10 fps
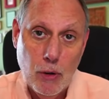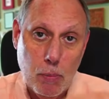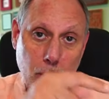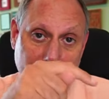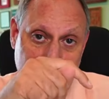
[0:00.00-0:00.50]
I
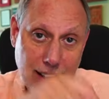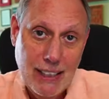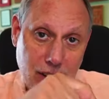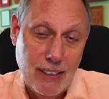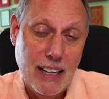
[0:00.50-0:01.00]
will put a
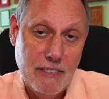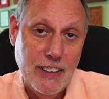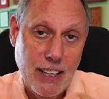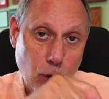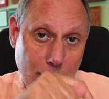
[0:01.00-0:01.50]
link to that
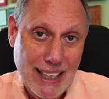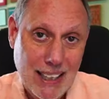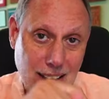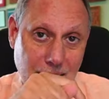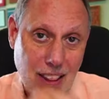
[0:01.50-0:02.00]
video
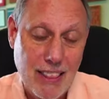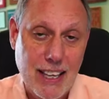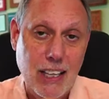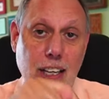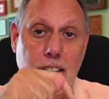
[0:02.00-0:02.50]
in
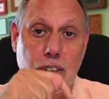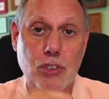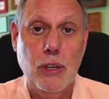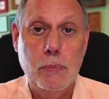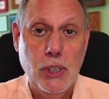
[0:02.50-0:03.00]
the
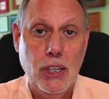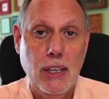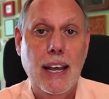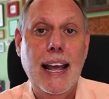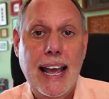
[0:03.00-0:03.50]

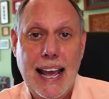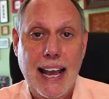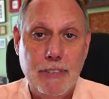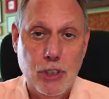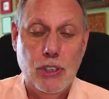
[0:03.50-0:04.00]
description
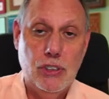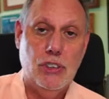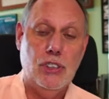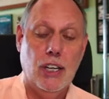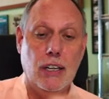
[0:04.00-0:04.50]
after
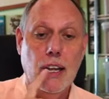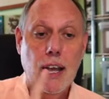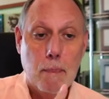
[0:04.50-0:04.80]
this is done.